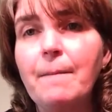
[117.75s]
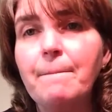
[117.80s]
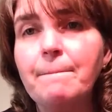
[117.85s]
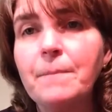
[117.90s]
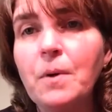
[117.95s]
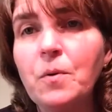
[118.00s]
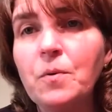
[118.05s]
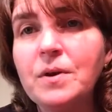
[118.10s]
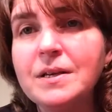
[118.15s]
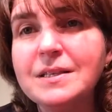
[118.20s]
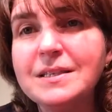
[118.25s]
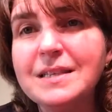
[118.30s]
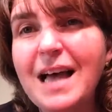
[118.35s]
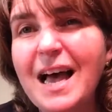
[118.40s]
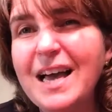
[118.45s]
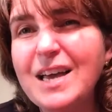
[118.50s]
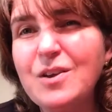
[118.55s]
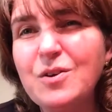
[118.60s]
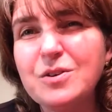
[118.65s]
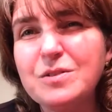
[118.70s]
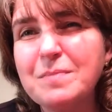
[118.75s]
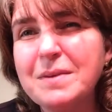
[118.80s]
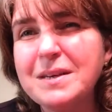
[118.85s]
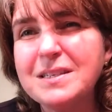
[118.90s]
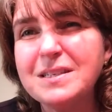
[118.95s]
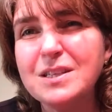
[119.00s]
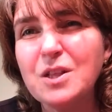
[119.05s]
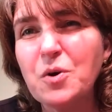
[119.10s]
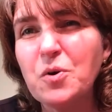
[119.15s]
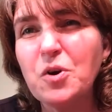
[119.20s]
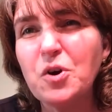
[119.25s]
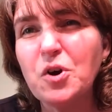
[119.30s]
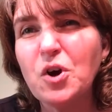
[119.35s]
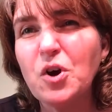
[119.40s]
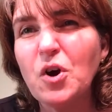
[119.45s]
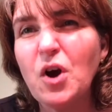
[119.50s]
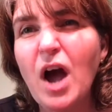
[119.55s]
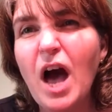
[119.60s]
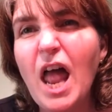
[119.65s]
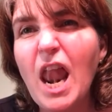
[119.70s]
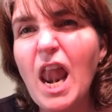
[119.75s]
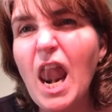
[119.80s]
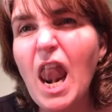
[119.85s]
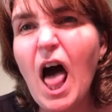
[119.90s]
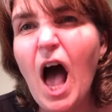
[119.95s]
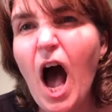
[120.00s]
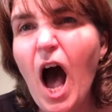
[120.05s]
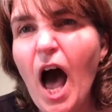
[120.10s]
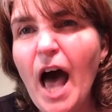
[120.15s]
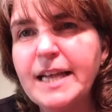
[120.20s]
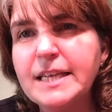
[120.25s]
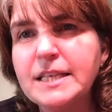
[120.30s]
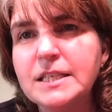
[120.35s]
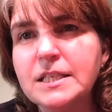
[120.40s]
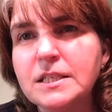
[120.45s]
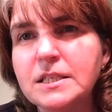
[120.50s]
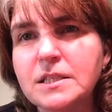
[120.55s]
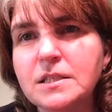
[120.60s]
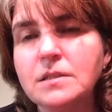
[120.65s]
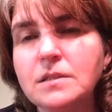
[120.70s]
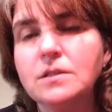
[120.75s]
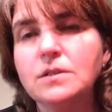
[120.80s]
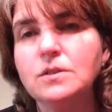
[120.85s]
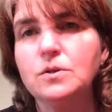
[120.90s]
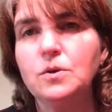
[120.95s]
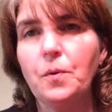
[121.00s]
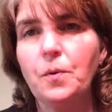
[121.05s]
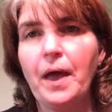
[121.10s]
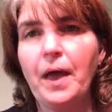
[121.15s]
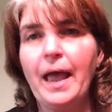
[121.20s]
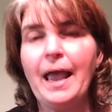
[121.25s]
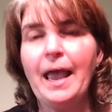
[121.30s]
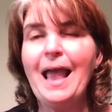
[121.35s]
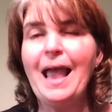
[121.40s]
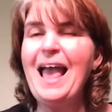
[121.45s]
Bonus, I use my slow cooker a lot. Okay?